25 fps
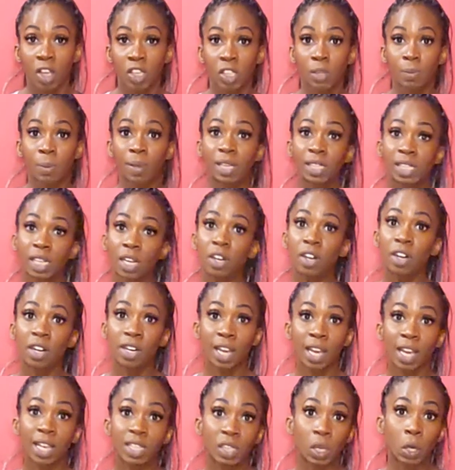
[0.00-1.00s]
So because a
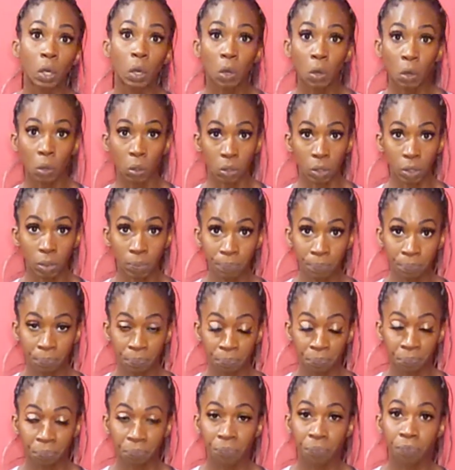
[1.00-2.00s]
hernia is a hole,
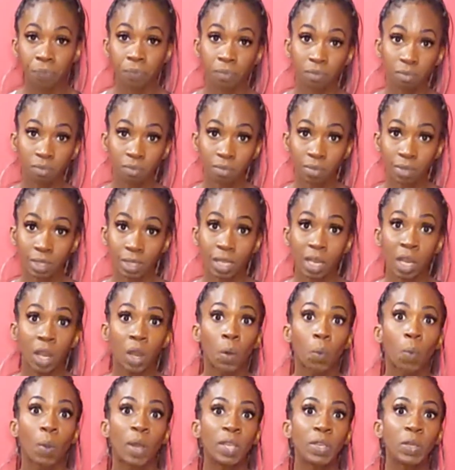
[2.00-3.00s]

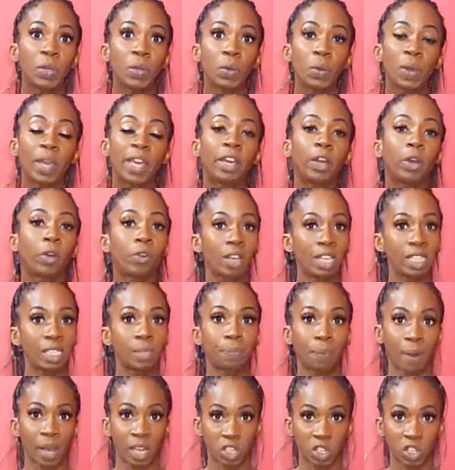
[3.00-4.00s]
when you
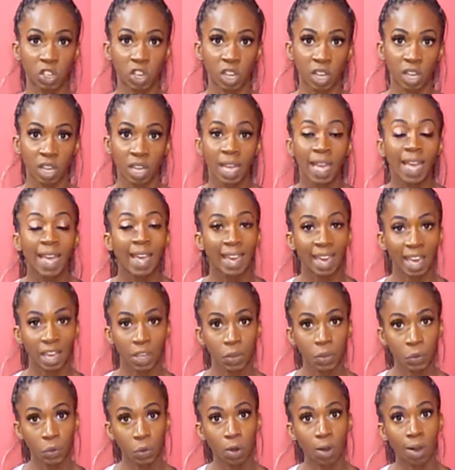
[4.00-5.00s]
increase pressure
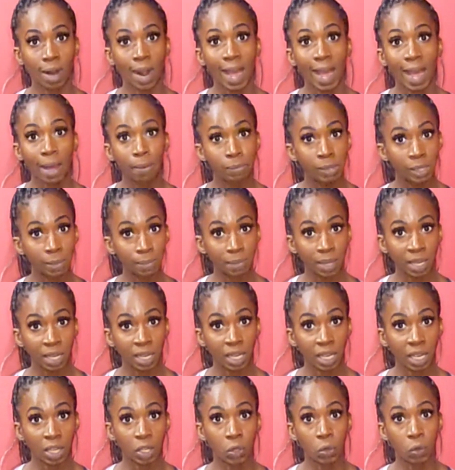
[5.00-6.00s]
in your abdomen,
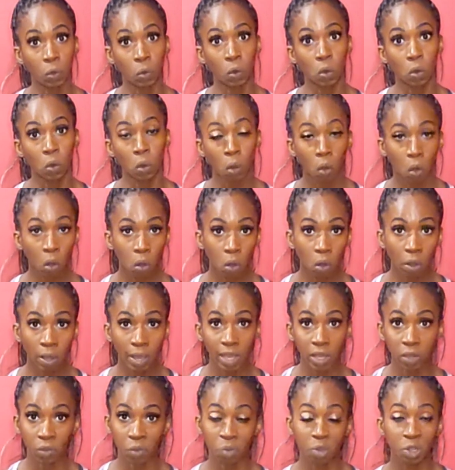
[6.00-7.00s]
in your
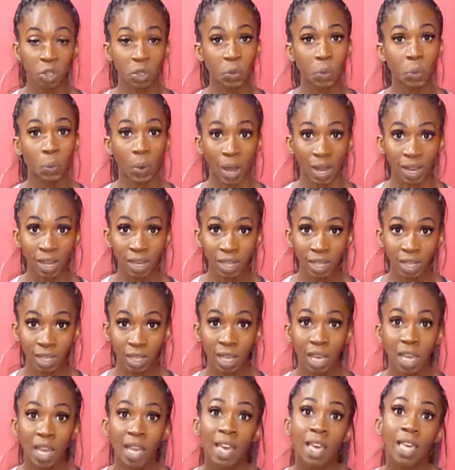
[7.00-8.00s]
core, in your trunk,
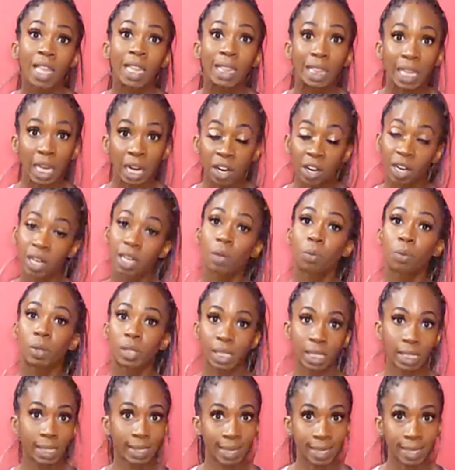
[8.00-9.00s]
the hernia will
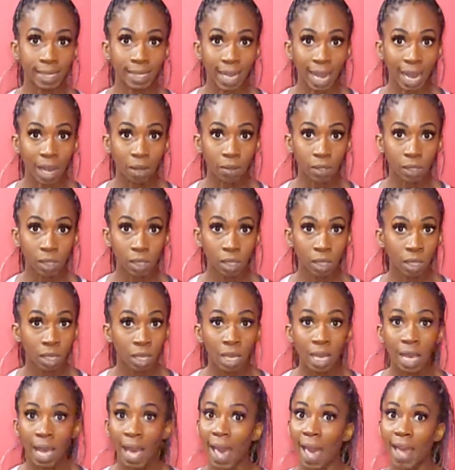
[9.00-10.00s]
distend out.
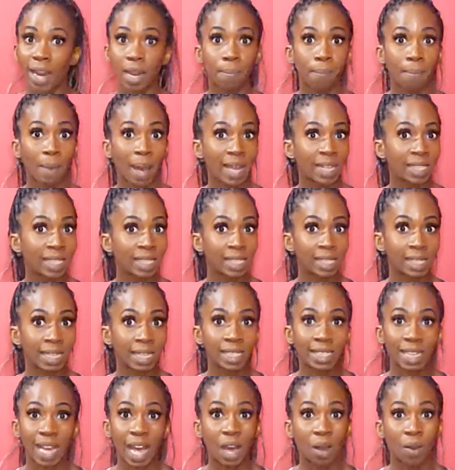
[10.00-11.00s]
And it might
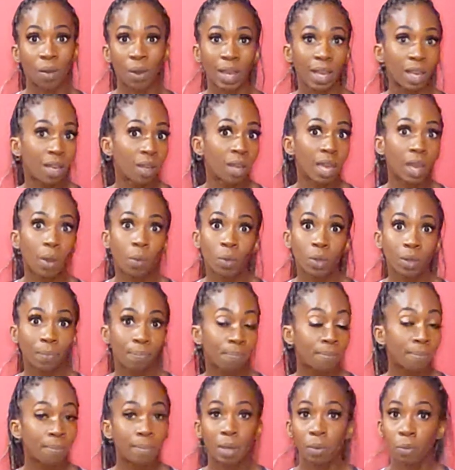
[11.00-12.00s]
distend out, it
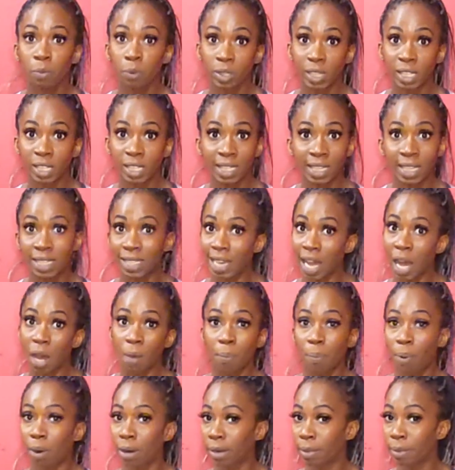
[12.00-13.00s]
will distend
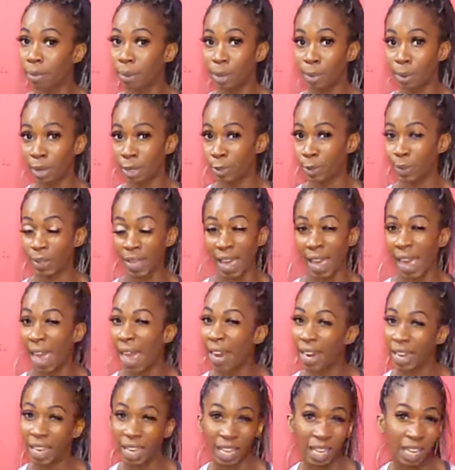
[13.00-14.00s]
out pretty much with
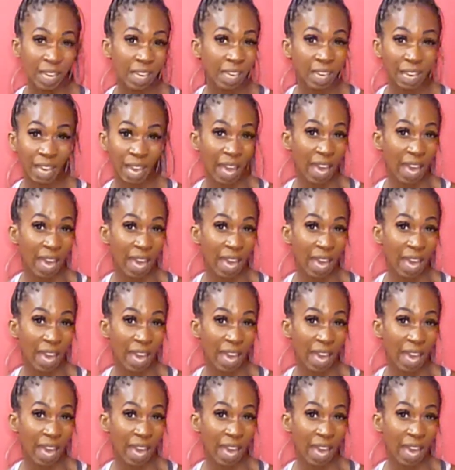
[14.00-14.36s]
anything.